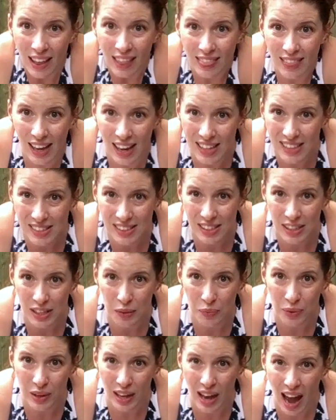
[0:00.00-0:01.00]

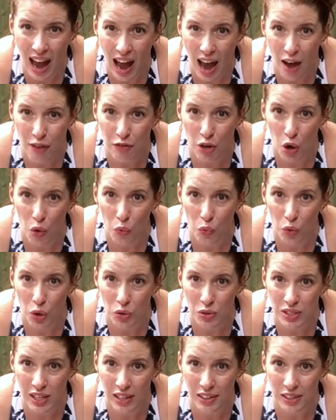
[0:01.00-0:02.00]
Lastly, we have
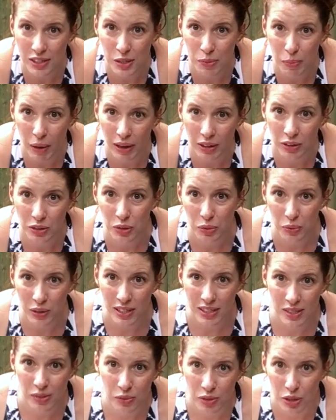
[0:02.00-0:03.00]
rotated spinal
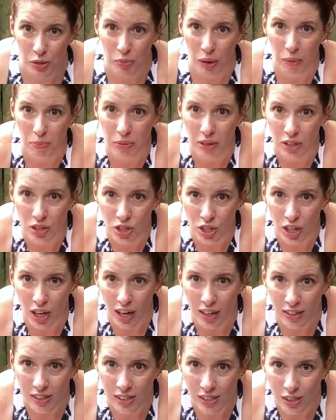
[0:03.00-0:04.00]
twists, which might be a
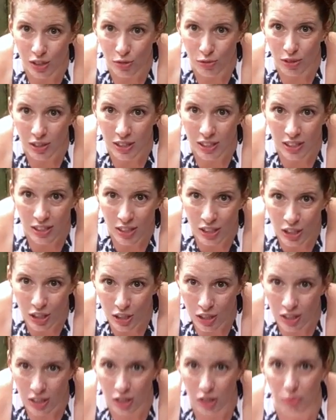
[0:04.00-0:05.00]
challenge with this
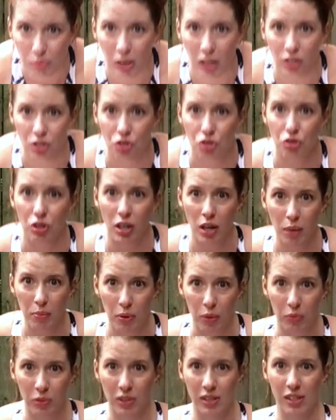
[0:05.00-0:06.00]
here little monstra,
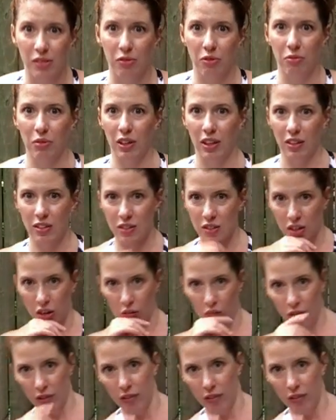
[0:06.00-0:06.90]
but we'll see what we can do.